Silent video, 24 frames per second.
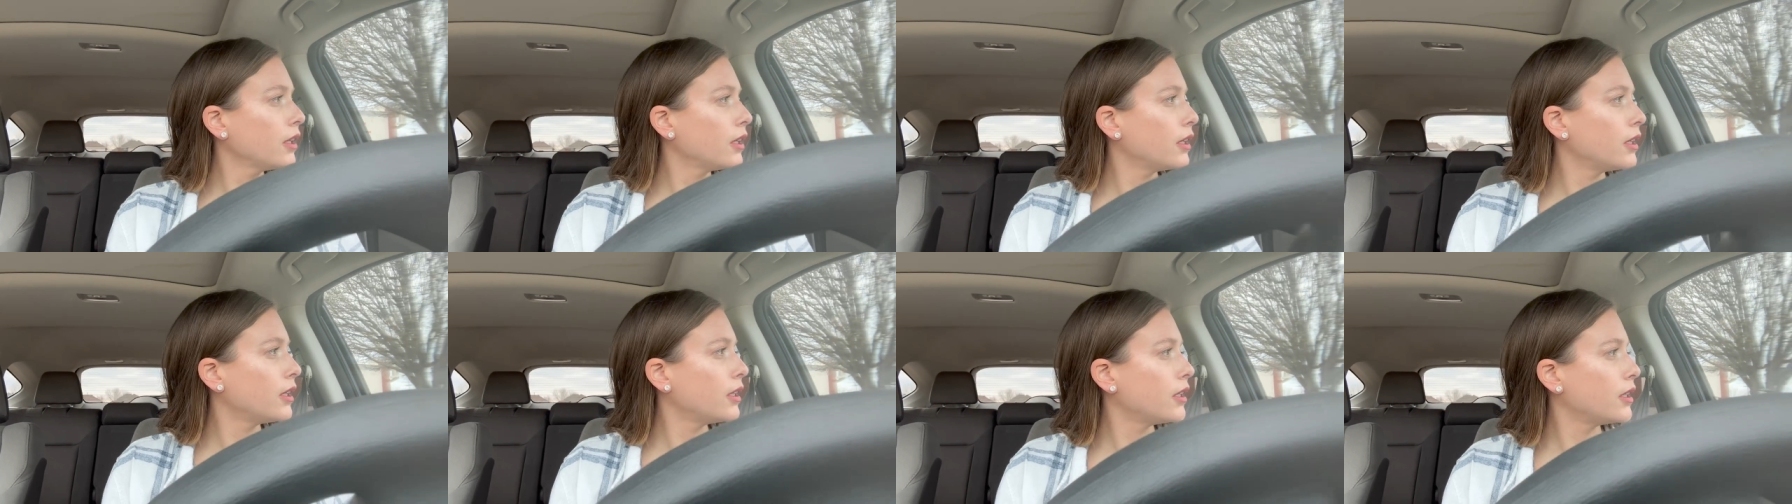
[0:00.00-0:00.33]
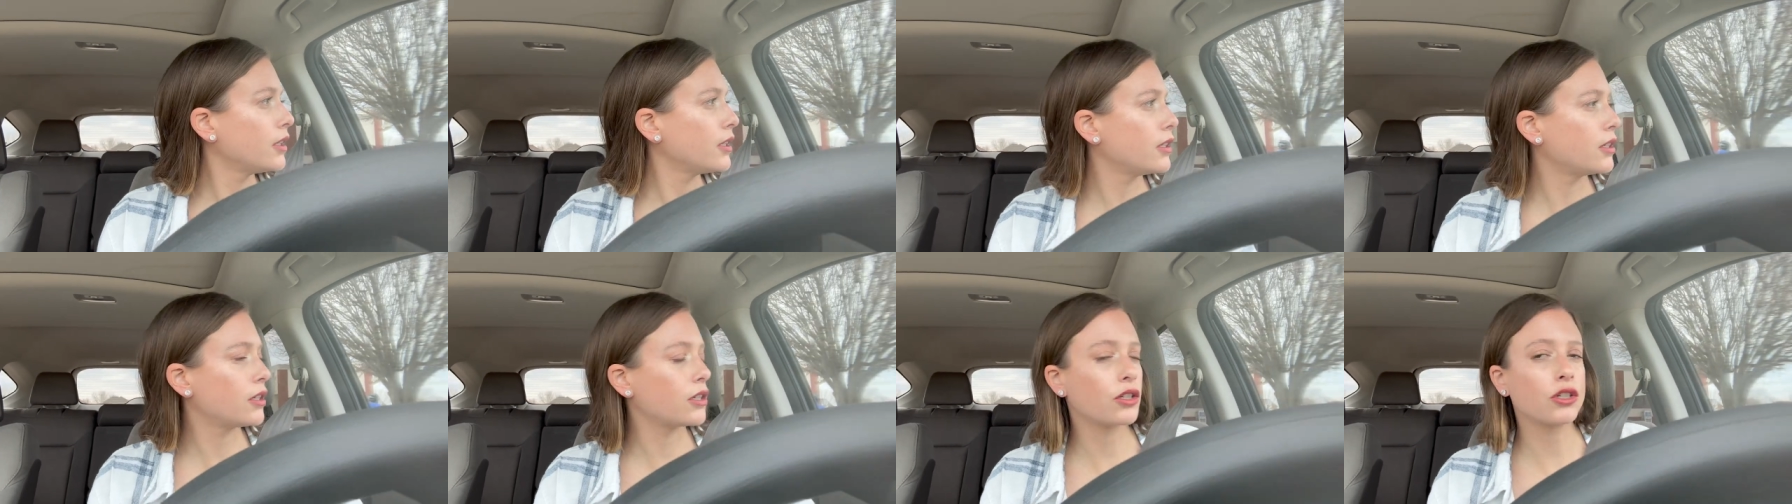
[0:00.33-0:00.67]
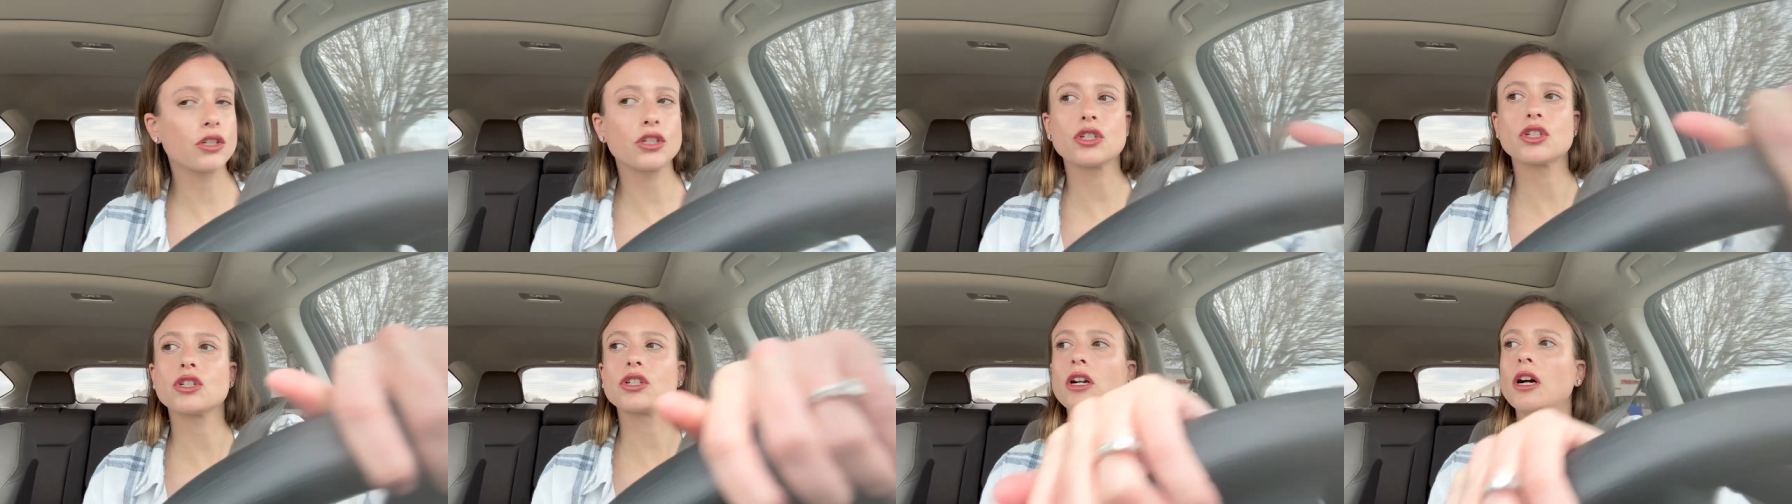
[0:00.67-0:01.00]
and
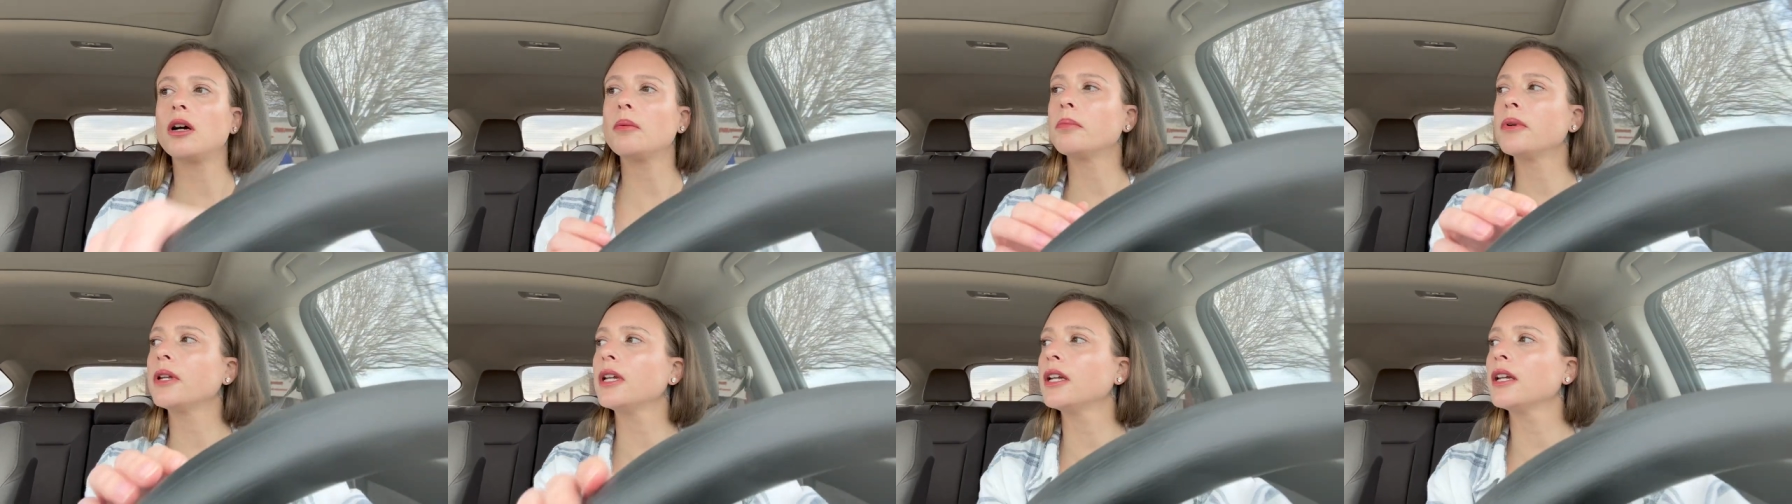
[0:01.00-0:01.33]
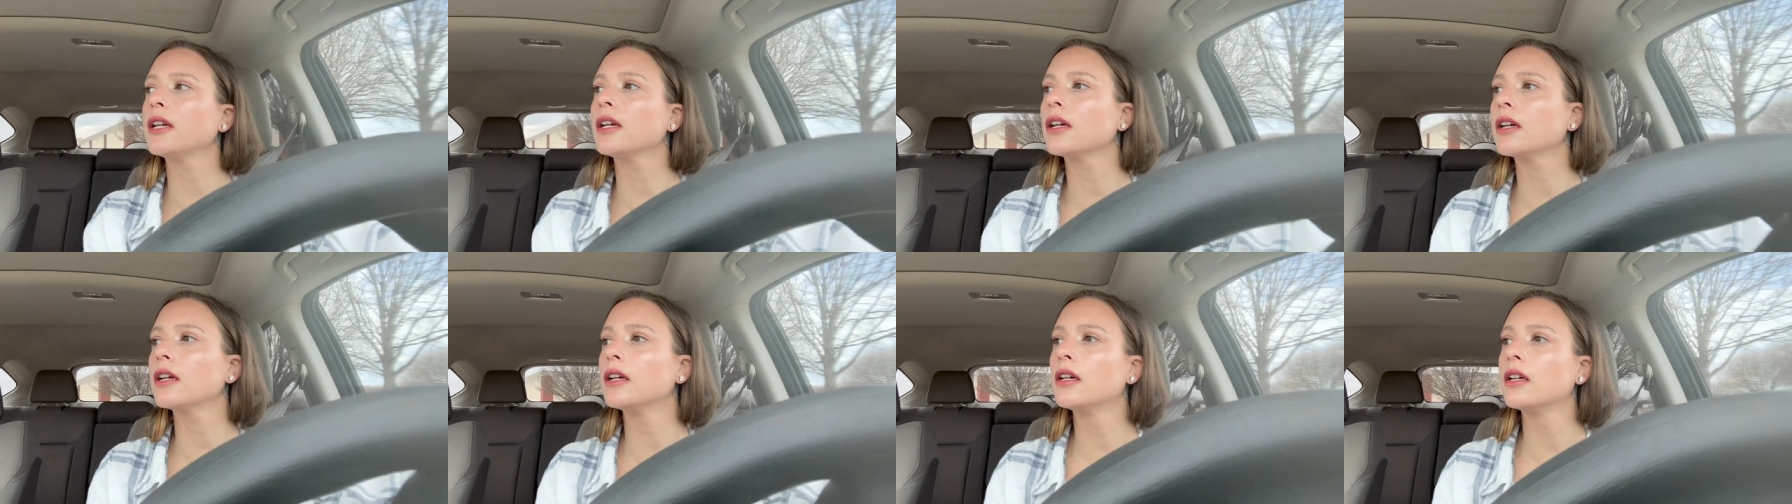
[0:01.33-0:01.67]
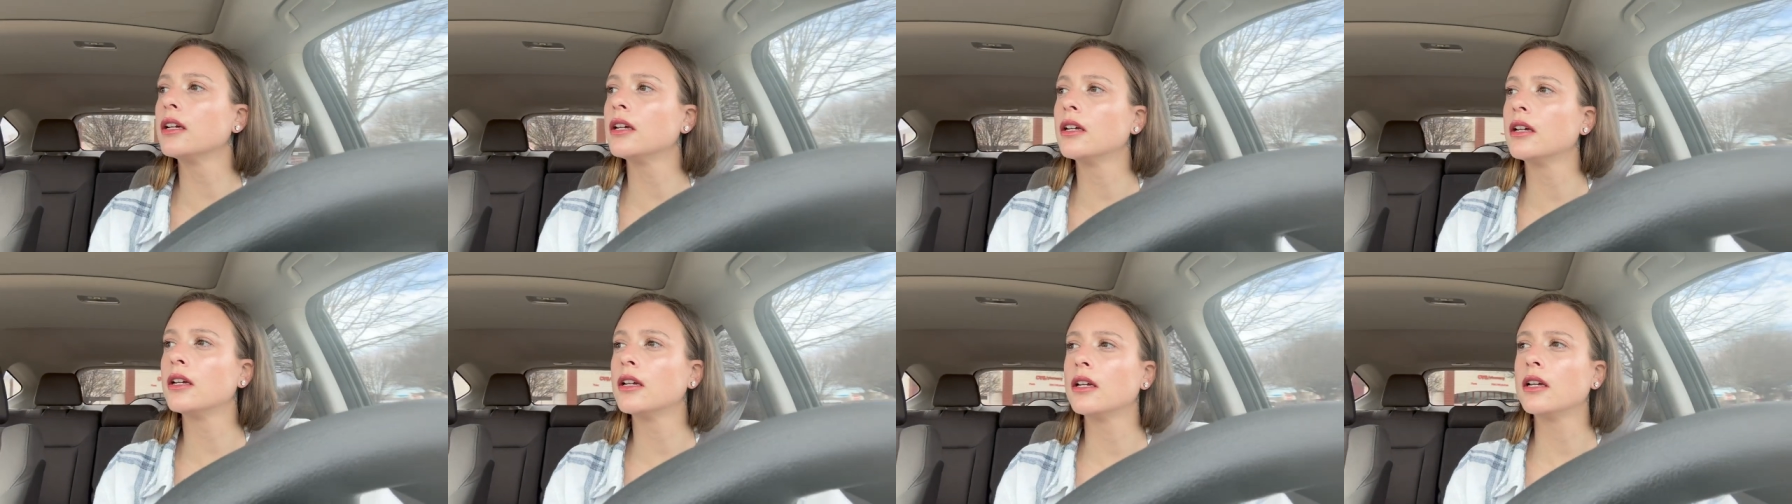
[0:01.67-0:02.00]
shopping
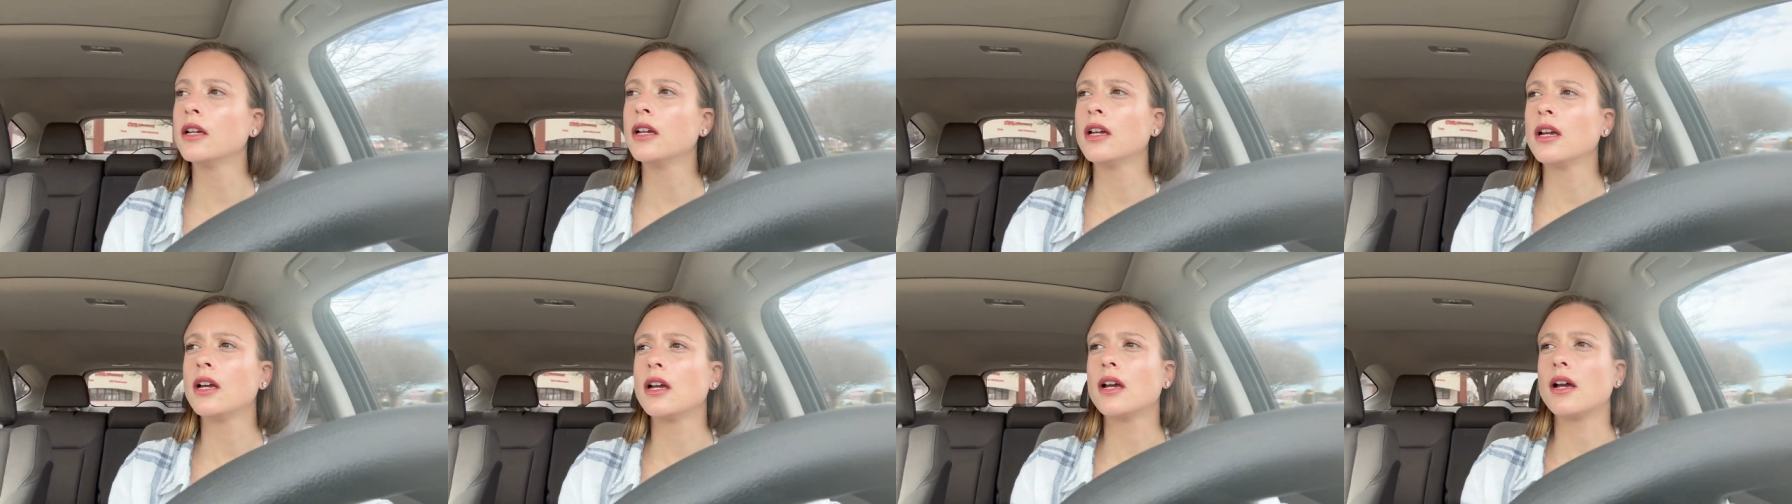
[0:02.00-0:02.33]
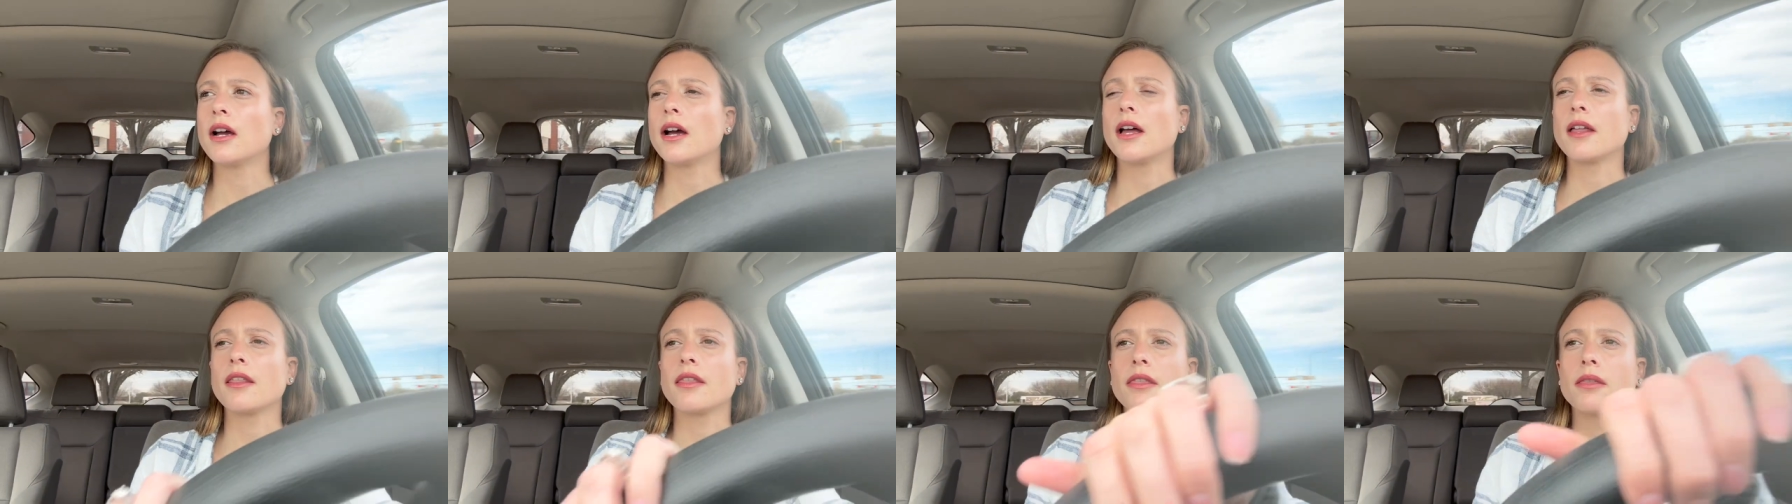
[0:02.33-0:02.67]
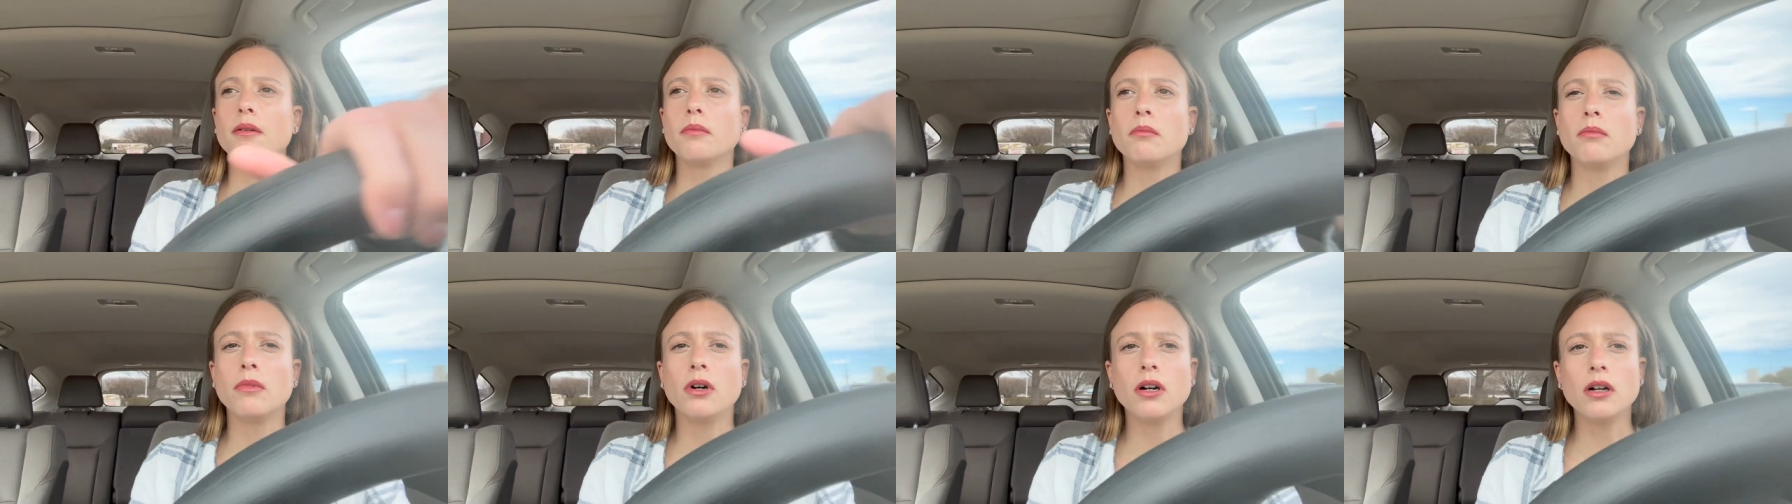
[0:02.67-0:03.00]
at
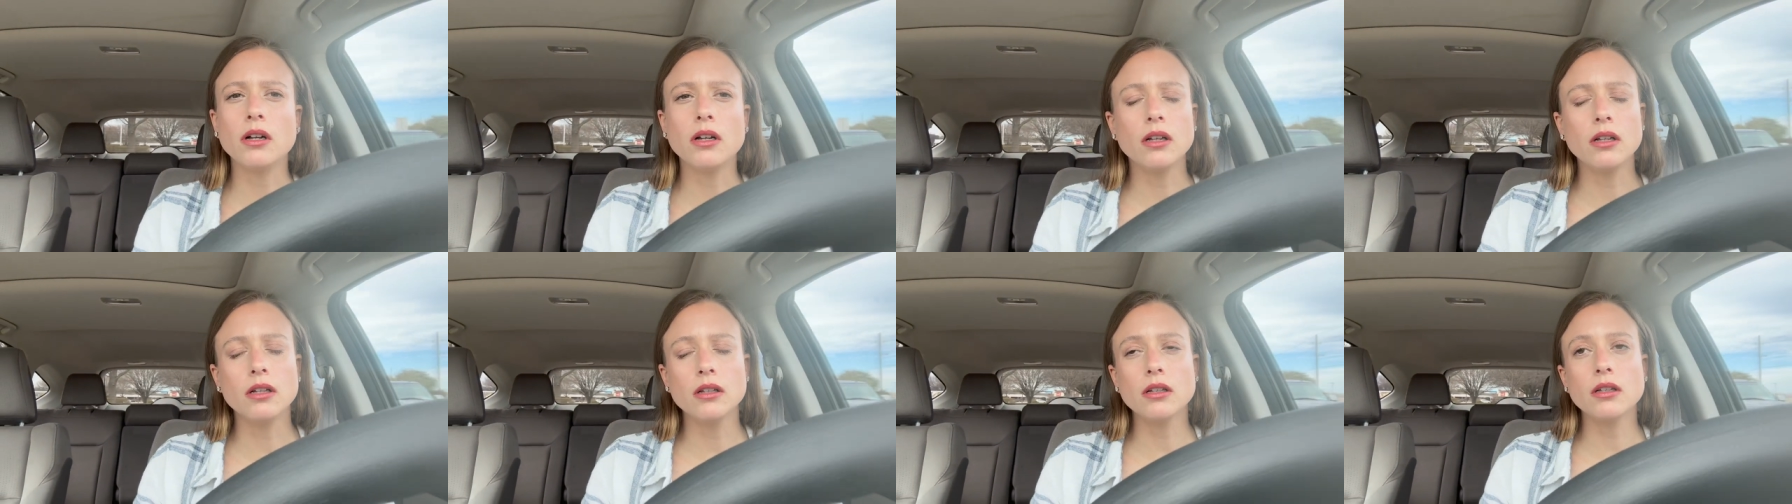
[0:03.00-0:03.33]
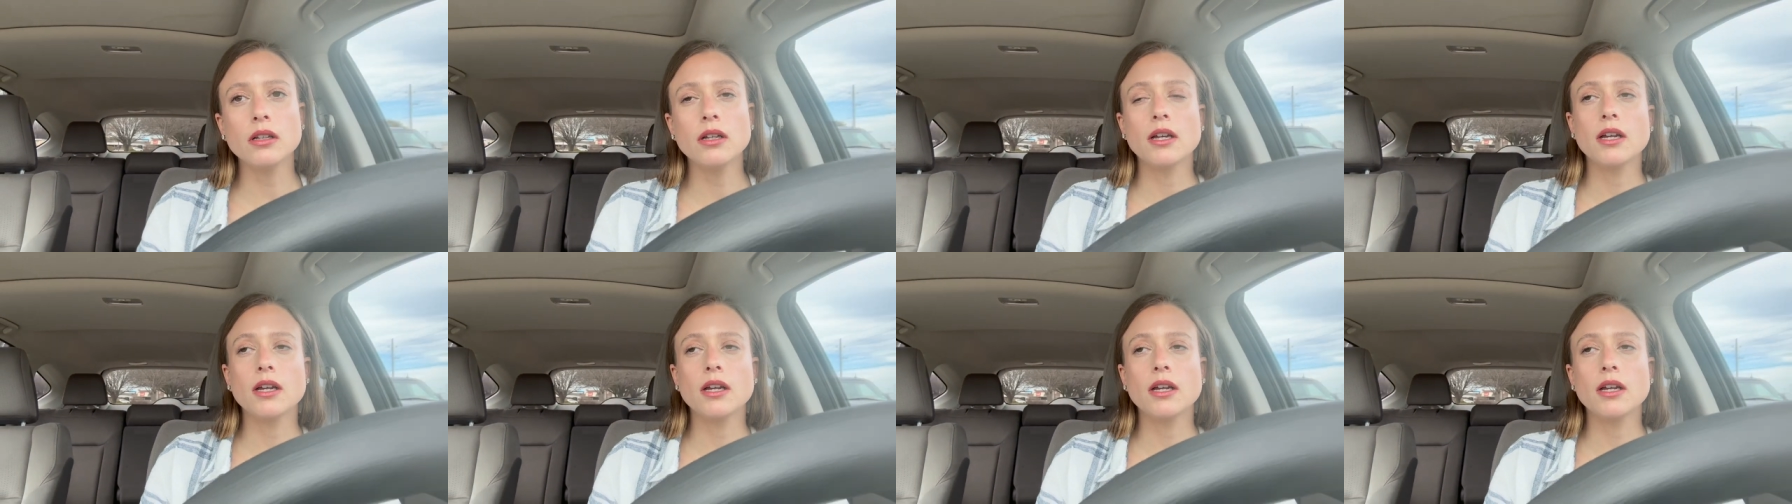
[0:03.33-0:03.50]
the mall.